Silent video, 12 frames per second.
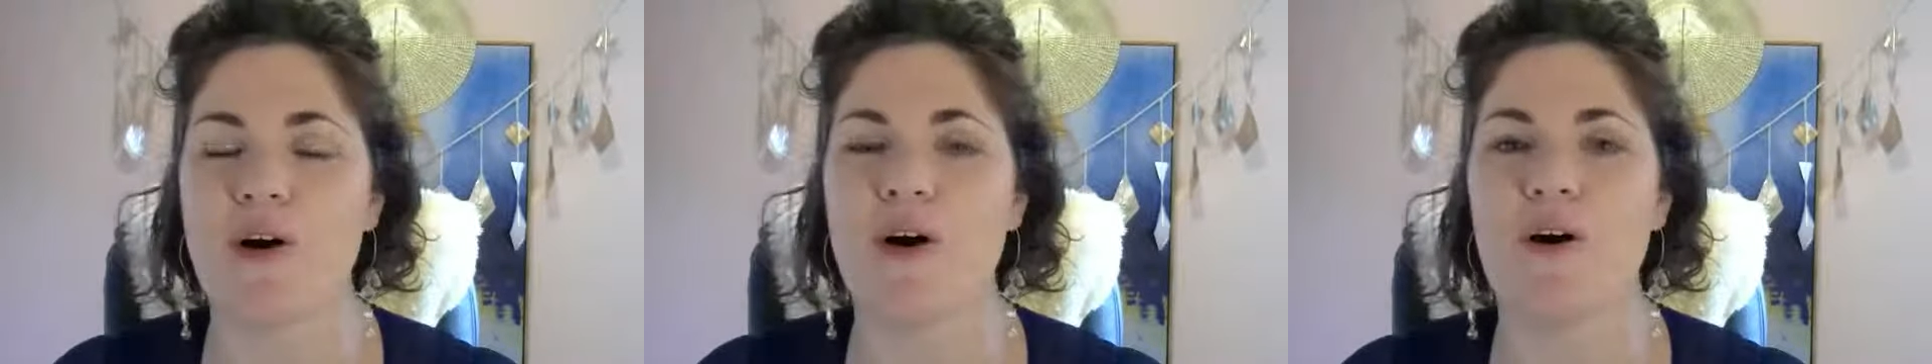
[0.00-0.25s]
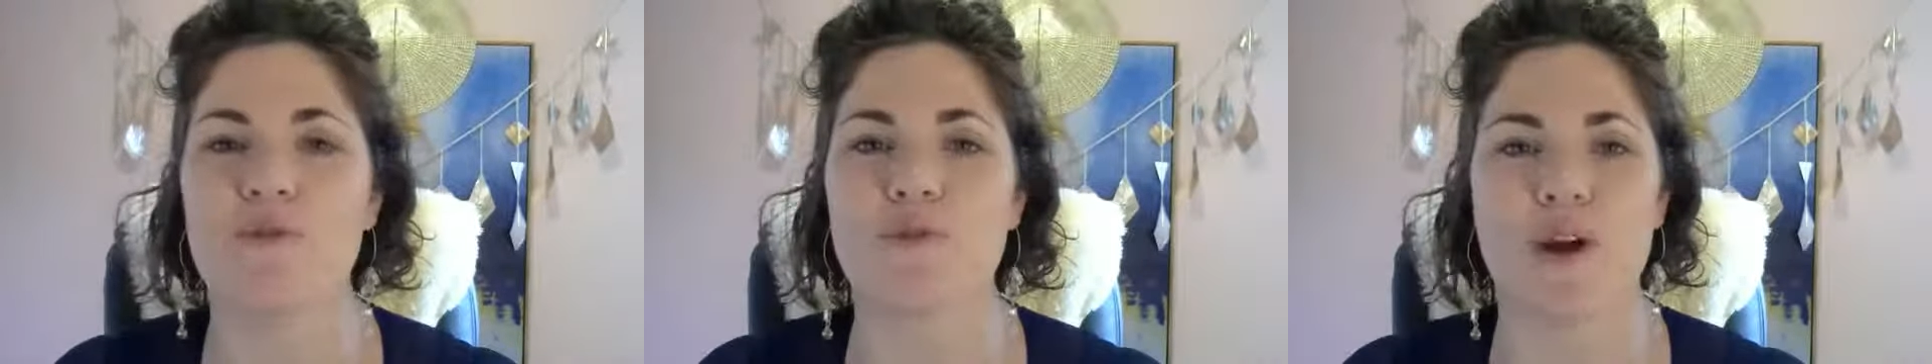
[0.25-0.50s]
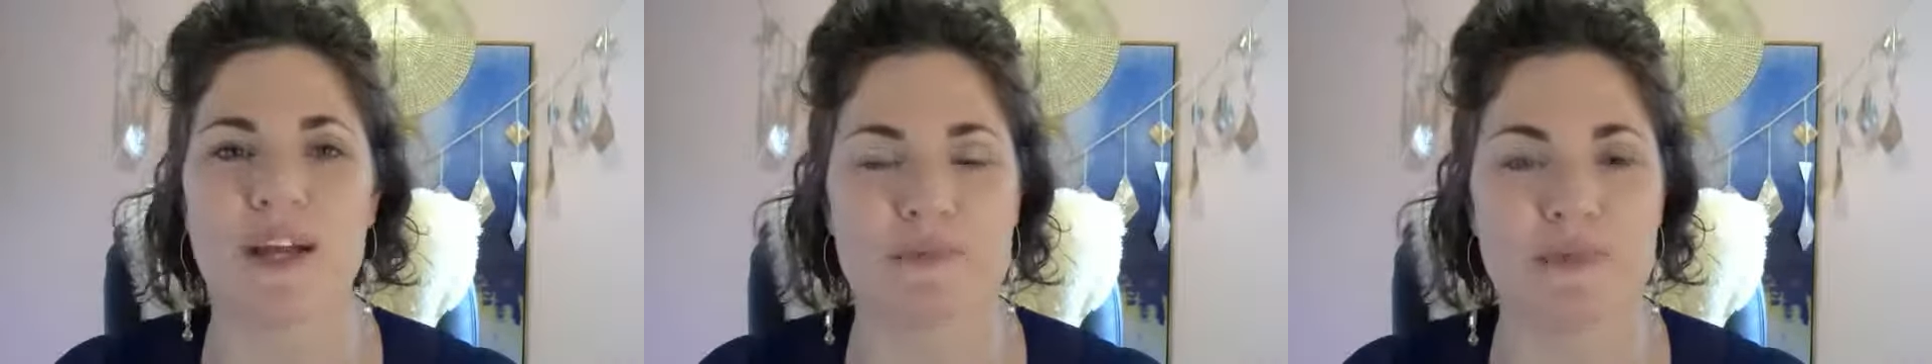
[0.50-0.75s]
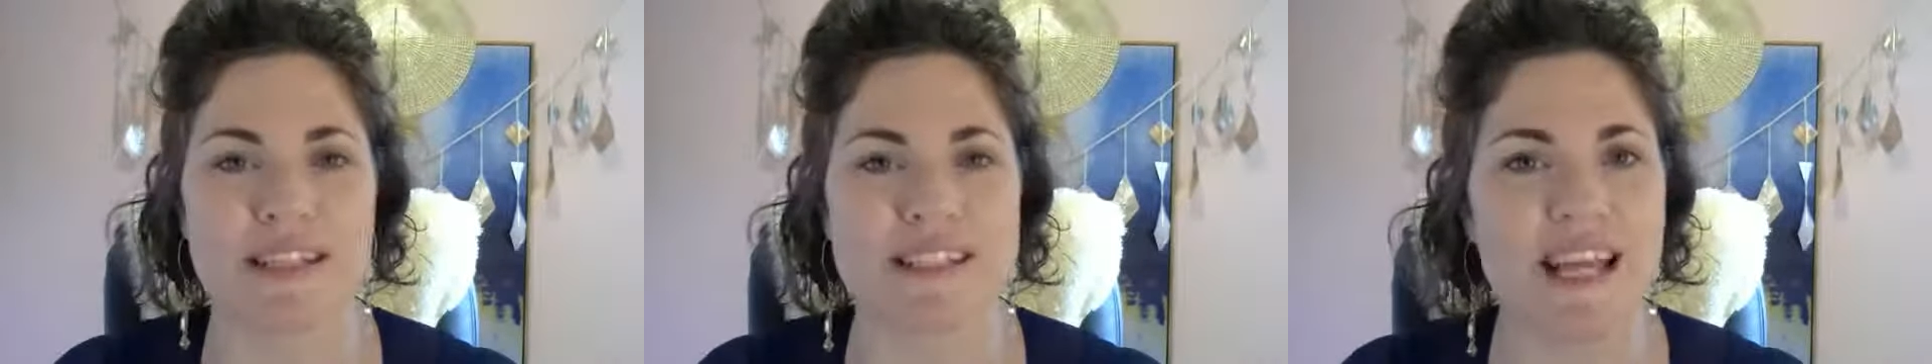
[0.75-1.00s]
off
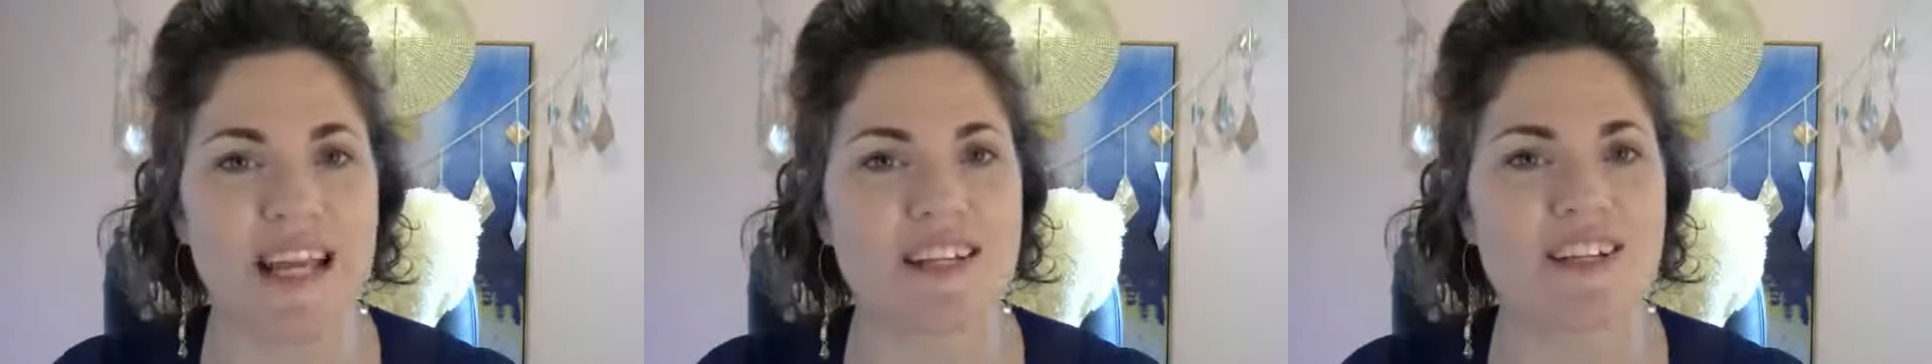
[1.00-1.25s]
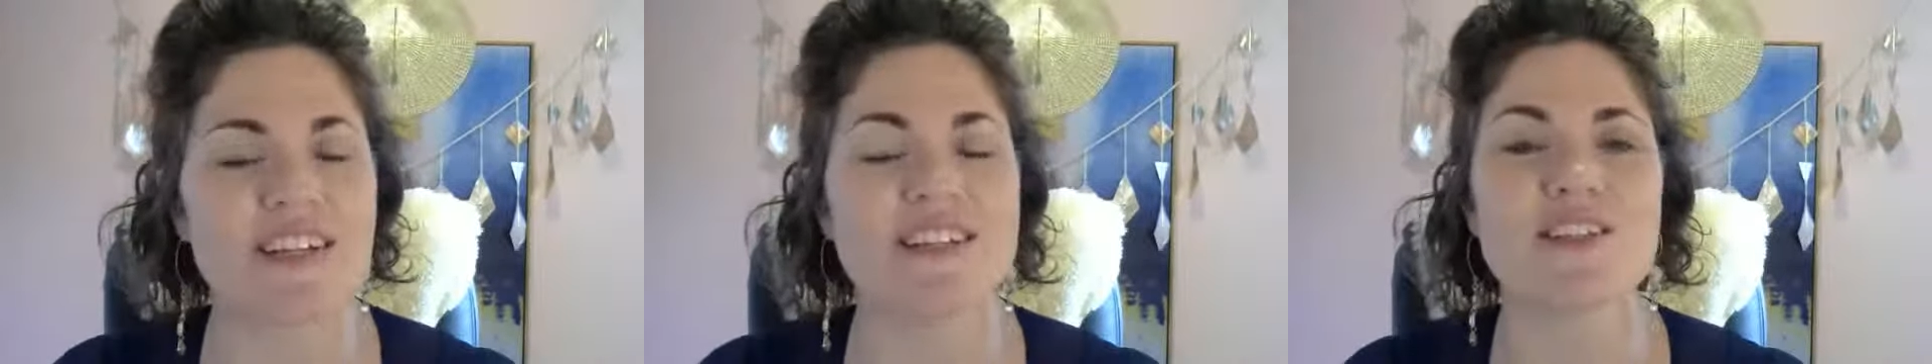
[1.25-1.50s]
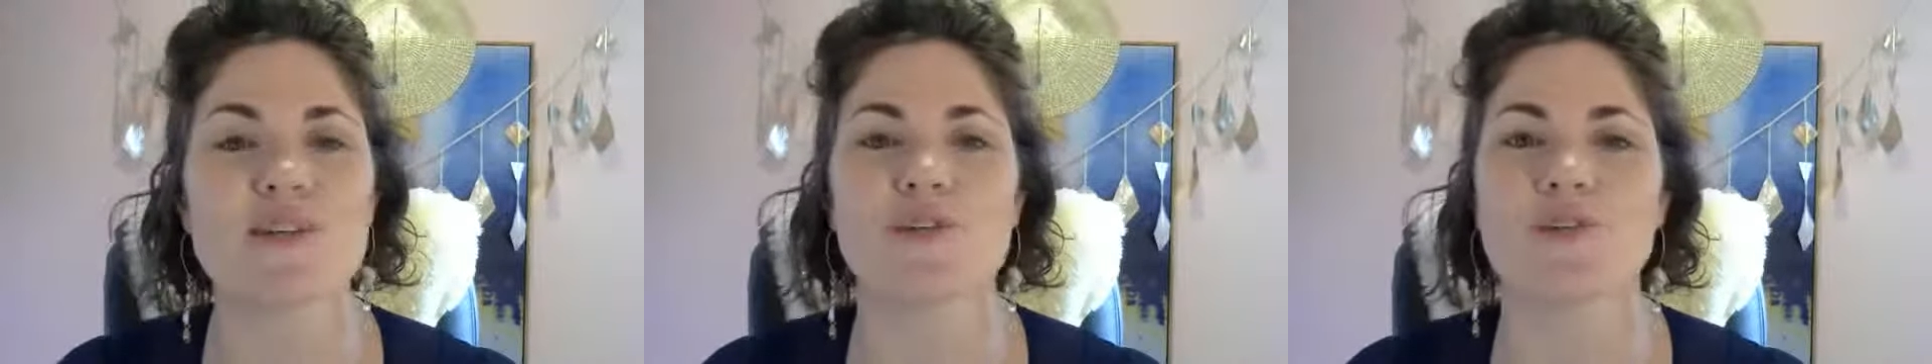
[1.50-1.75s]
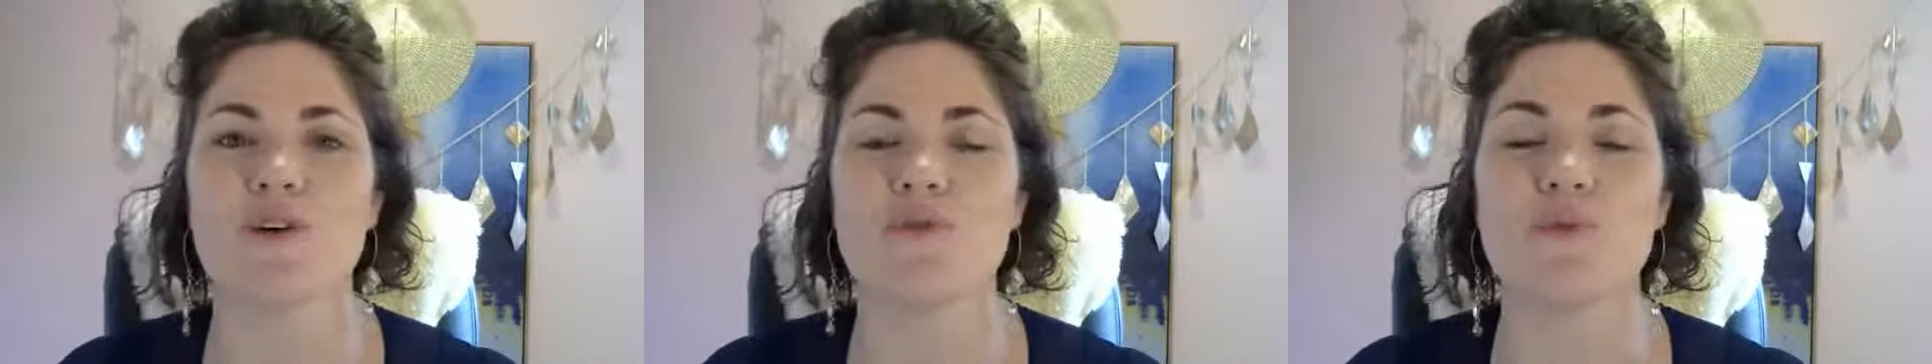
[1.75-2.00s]
recommendations or off